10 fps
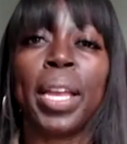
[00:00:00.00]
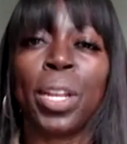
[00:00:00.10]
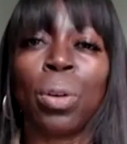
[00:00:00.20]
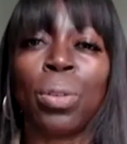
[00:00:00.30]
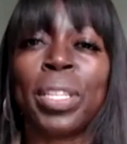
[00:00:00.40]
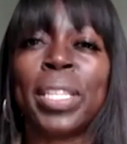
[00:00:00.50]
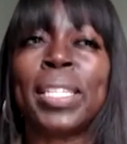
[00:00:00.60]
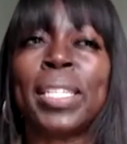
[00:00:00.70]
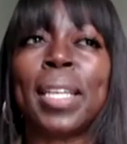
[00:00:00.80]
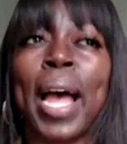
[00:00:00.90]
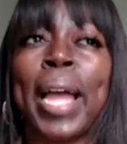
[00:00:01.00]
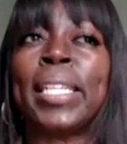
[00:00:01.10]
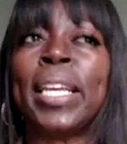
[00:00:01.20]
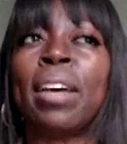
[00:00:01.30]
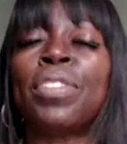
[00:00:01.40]
this
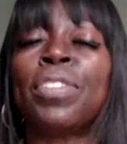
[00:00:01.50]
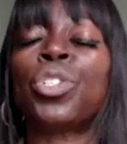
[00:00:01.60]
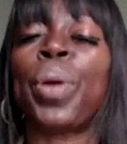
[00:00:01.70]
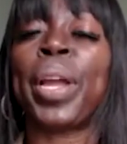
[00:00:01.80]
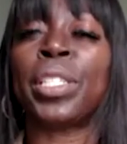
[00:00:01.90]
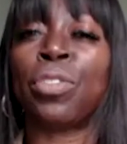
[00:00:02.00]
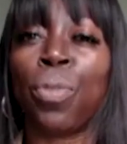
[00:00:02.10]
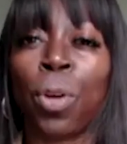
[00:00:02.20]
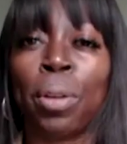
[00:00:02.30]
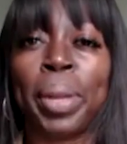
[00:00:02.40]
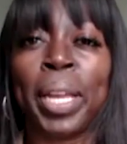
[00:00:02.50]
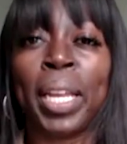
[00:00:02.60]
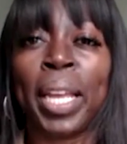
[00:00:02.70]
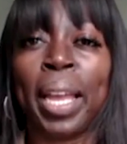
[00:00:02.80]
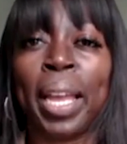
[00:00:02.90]
idea of
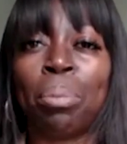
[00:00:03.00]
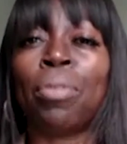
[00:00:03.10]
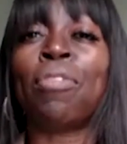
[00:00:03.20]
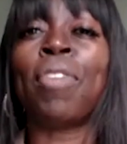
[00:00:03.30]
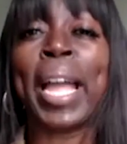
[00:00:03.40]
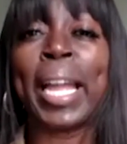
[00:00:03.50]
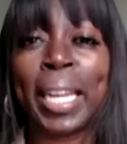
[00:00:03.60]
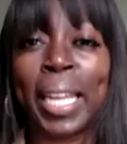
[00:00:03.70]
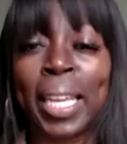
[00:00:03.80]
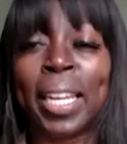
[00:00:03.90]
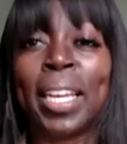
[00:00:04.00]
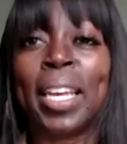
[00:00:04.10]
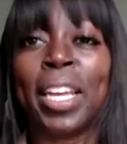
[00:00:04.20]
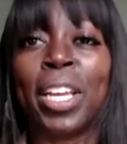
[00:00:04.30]
transforming and providing,